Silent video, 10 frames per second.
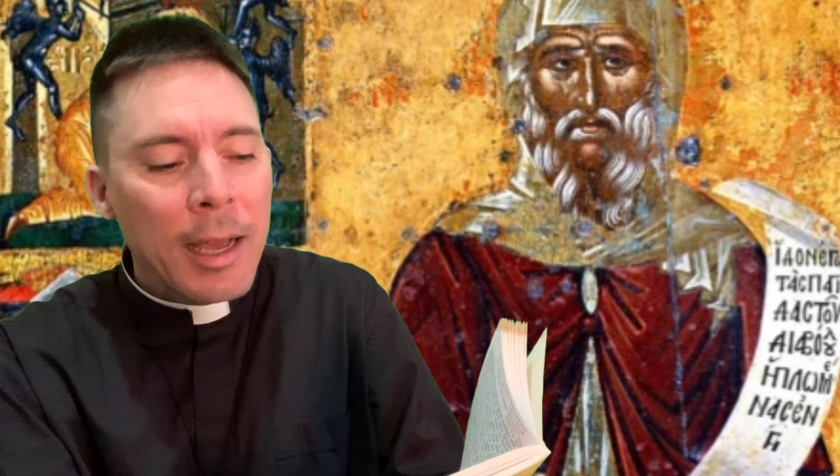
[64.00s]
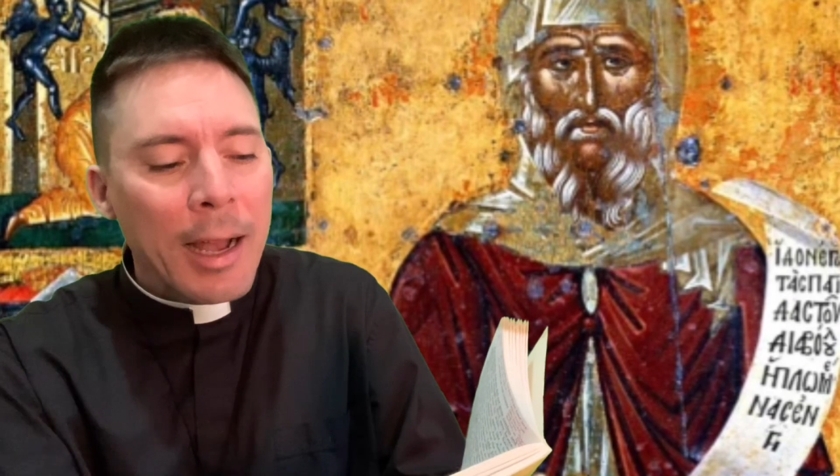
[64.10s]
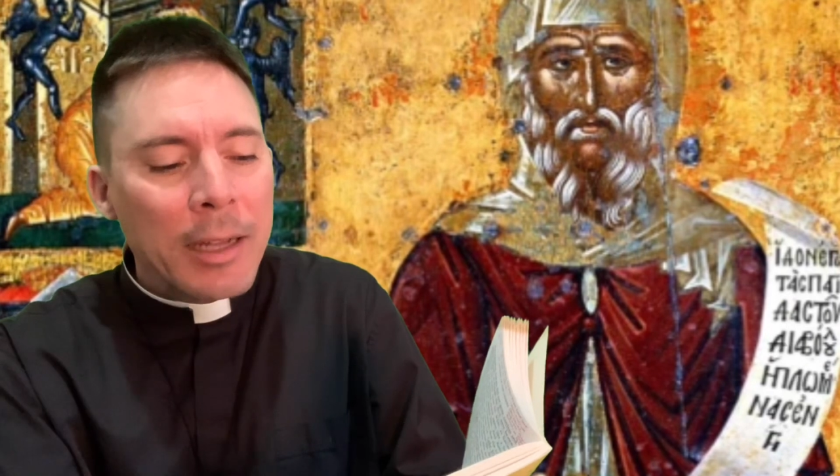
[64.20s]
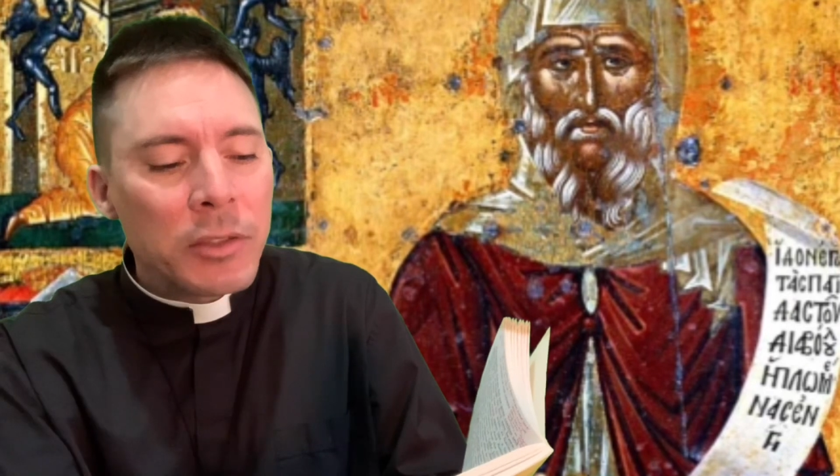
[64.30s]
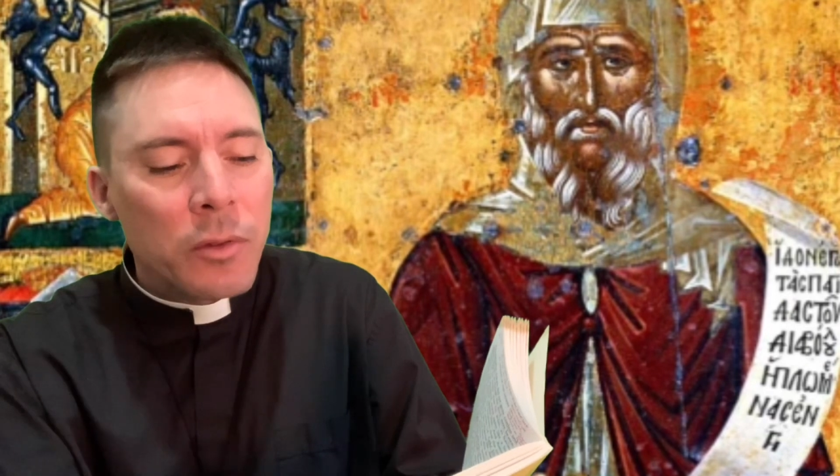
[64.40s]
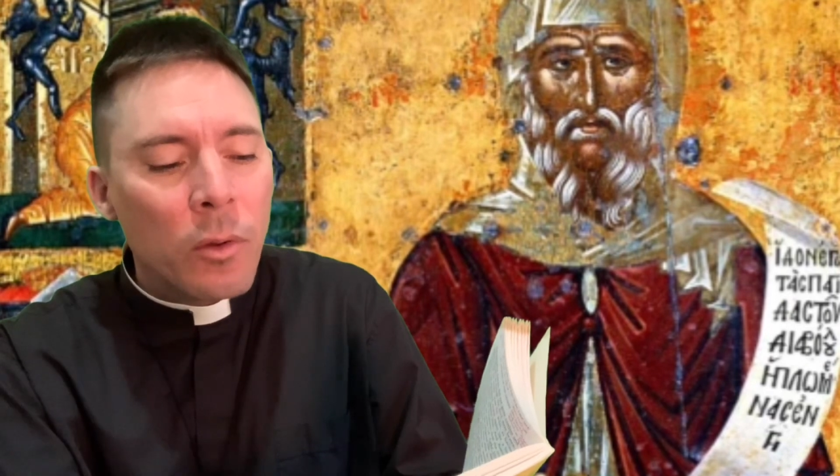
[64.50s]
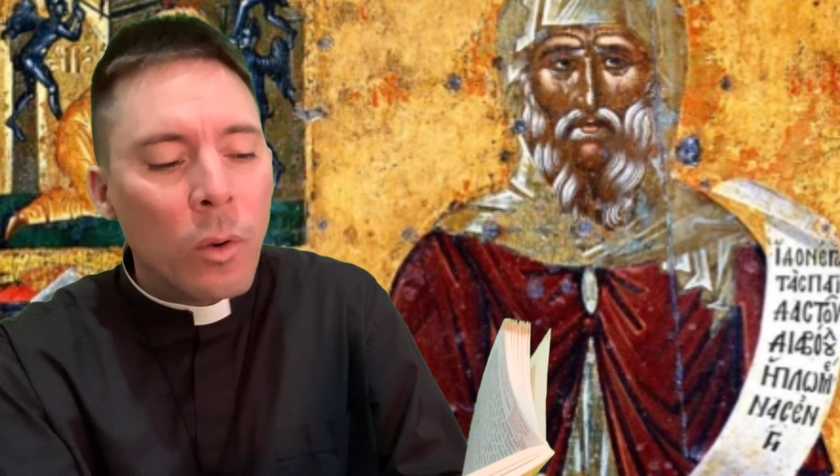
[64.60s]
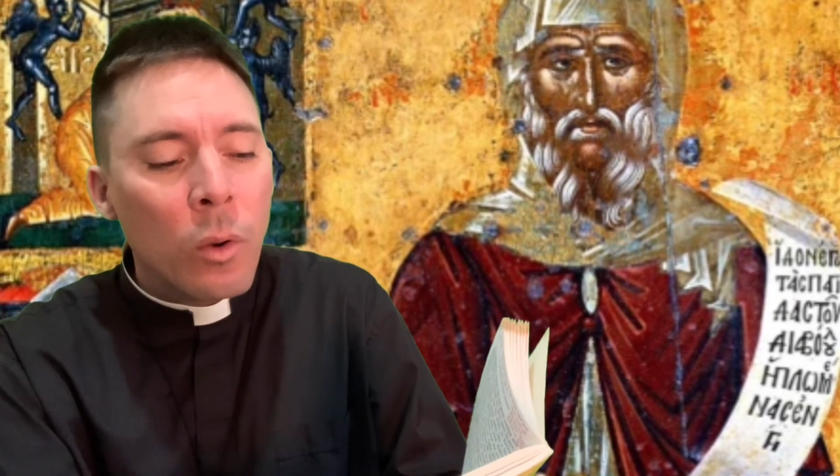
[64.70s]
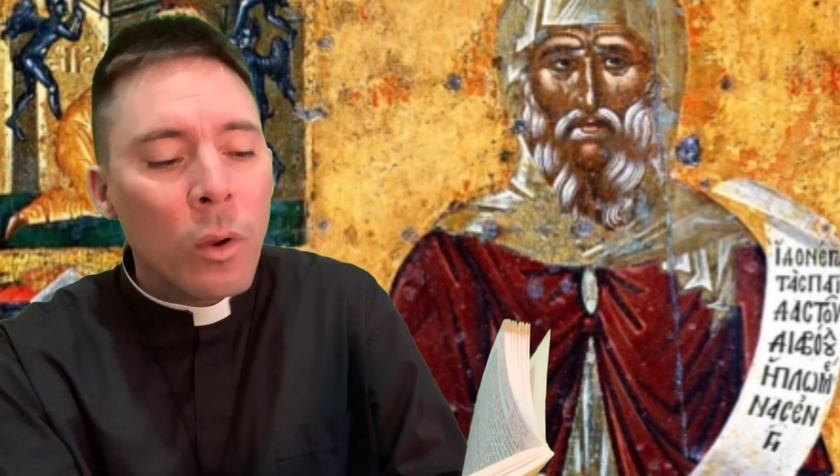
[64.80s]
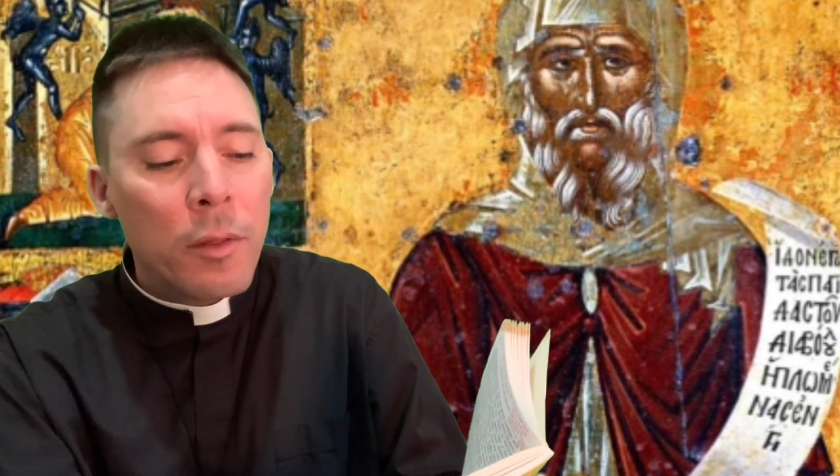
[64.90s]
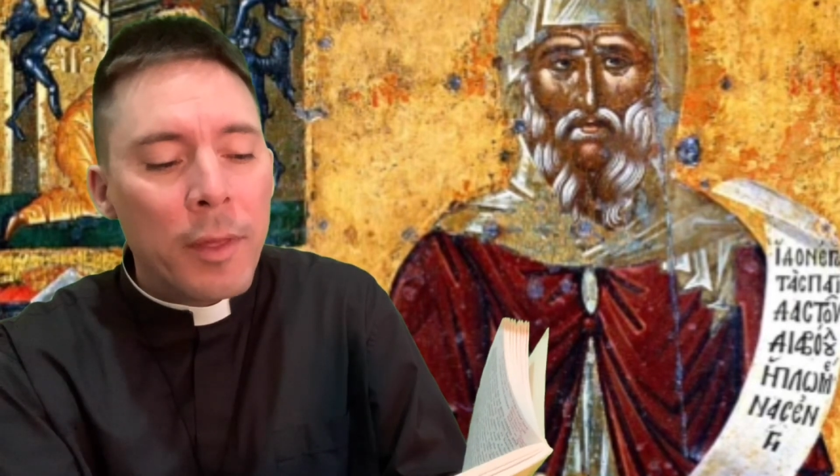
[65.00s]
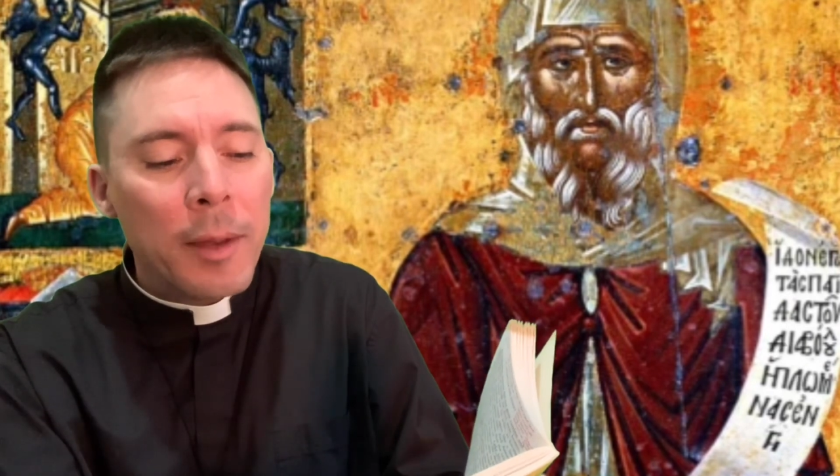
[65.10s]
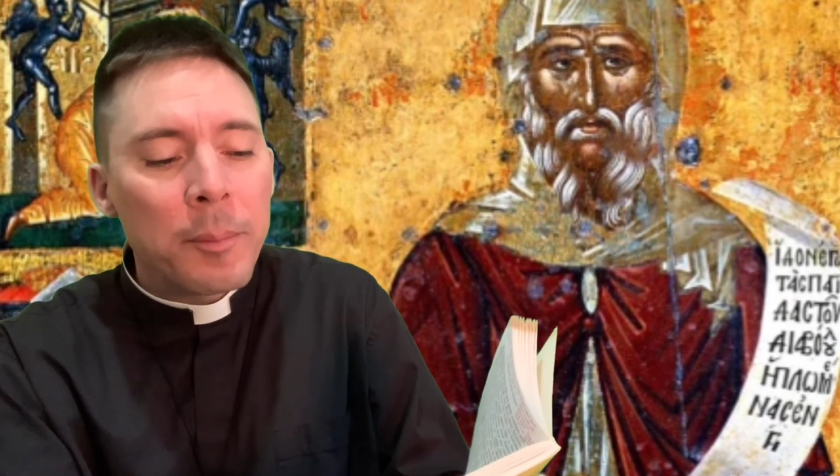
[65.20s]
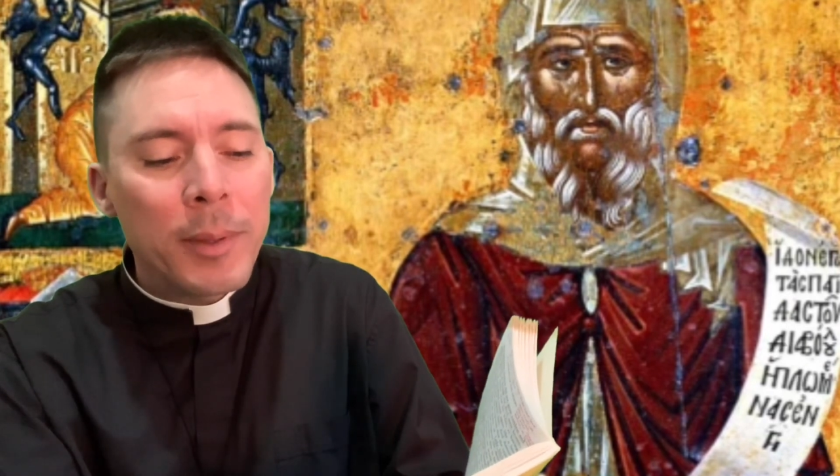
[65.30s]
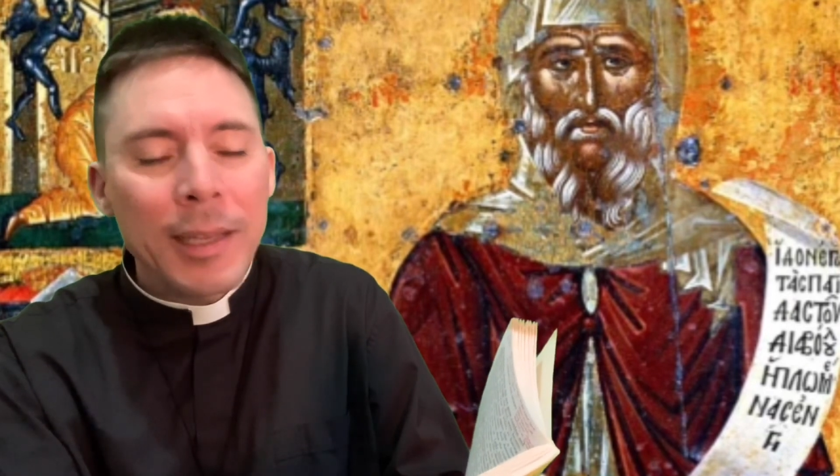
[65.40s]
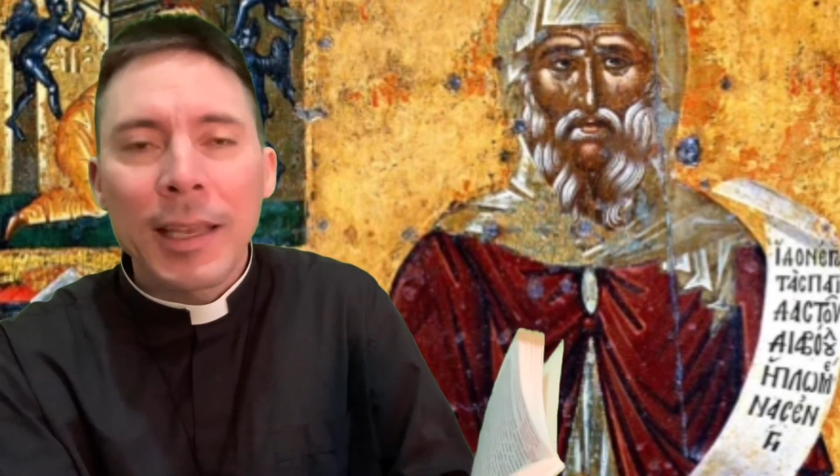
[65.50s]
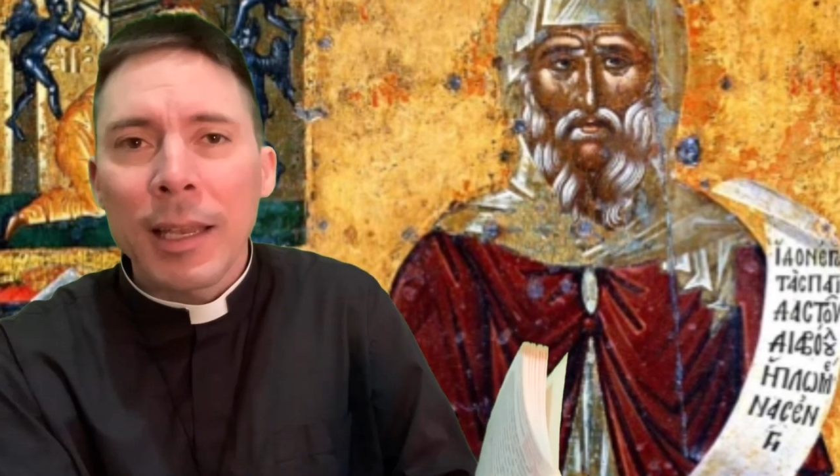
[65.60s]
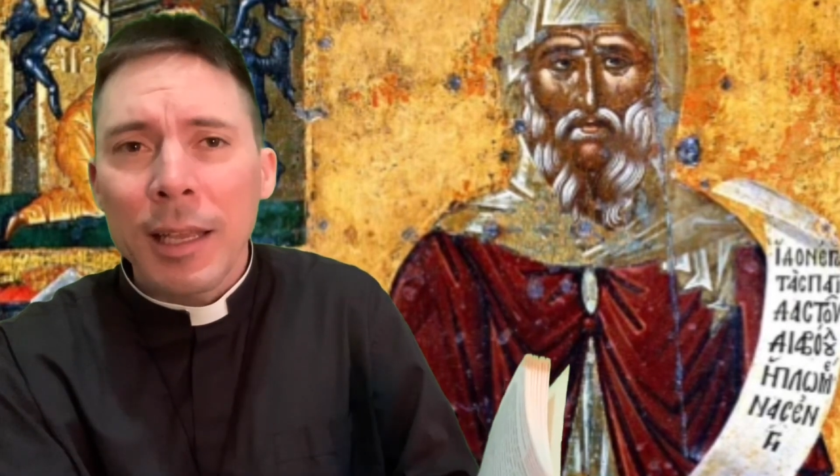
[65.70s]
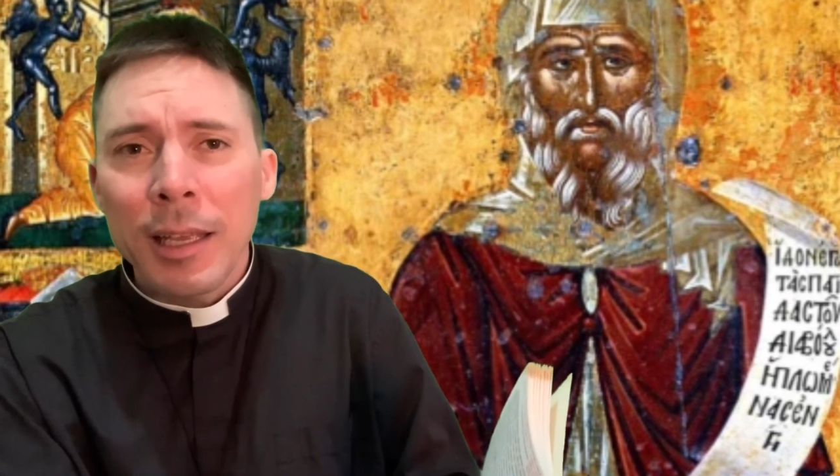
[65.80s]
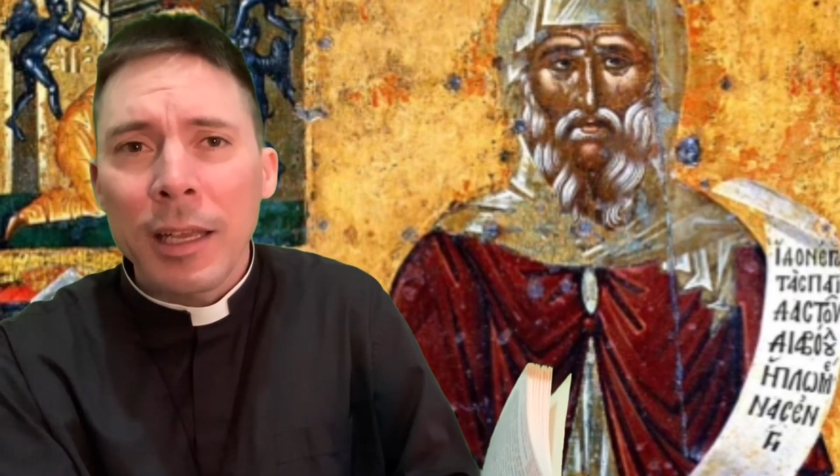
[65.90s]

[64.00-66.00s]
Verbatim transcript: as though then beginning